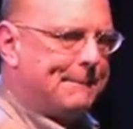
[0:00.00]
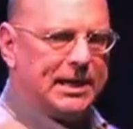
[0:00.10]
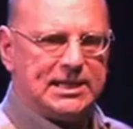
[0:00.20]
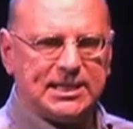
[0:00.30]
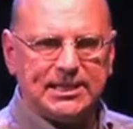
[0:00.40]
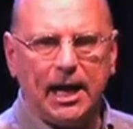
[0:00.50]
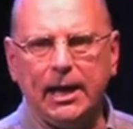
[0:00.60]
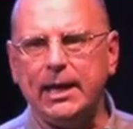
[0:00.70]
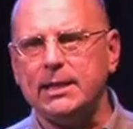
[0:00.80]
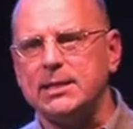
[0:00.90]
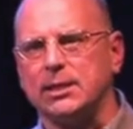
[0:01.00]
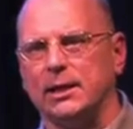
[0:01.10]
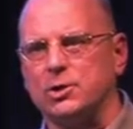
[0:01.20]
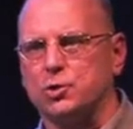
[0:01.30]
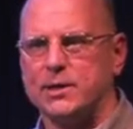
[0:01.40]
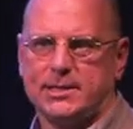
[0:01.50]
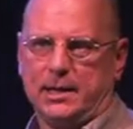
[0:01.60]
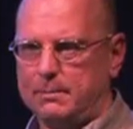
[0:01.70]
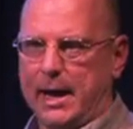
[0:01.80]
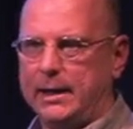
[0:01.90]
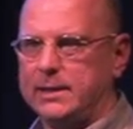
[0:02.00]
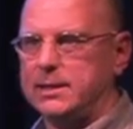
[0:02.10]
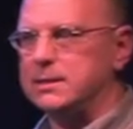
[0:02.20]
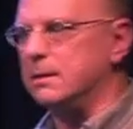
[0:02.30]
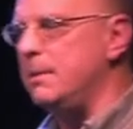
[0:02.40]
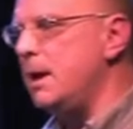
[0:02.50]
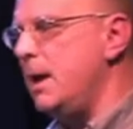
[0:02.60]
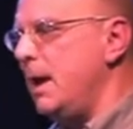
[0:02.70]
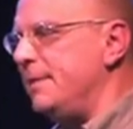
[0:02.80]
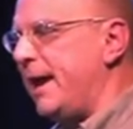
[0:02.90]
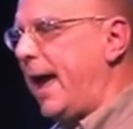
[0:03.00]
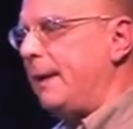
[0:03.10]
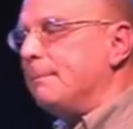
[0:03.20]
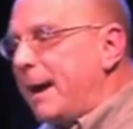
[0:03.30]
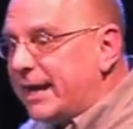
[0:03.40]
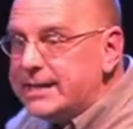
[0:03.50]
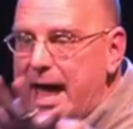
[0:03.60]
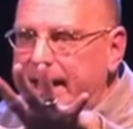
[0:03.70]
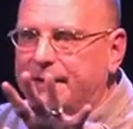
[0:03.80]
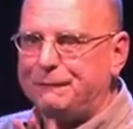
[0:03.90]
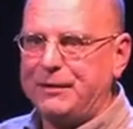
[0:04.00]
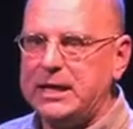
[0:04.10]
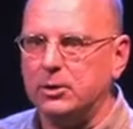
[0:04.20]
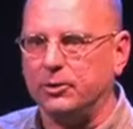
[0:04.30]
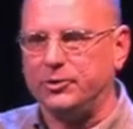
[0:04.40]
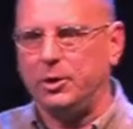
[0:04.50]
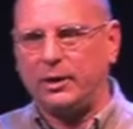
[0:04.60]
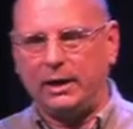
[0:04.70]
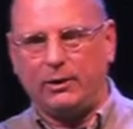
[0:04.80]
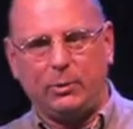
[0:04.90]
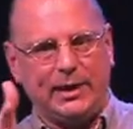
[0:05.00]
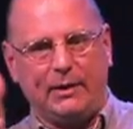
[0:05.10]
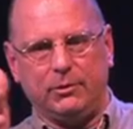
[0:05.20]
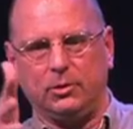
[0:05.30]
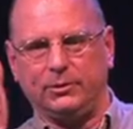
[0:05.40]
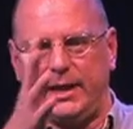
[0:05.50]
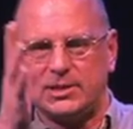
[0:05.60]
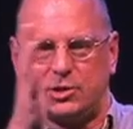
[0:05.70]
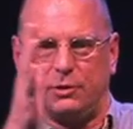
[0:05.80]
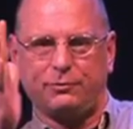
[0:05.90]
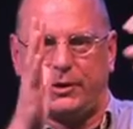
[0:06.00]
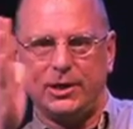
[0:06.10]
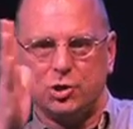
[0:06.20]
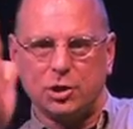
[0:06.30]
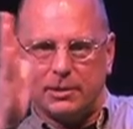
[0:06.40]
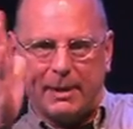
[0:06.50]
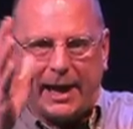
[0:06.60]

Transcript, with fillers: But in studying this electricity and magnetism, they had magnetic fields, you know, kind of like when you have the little next to your fridge, the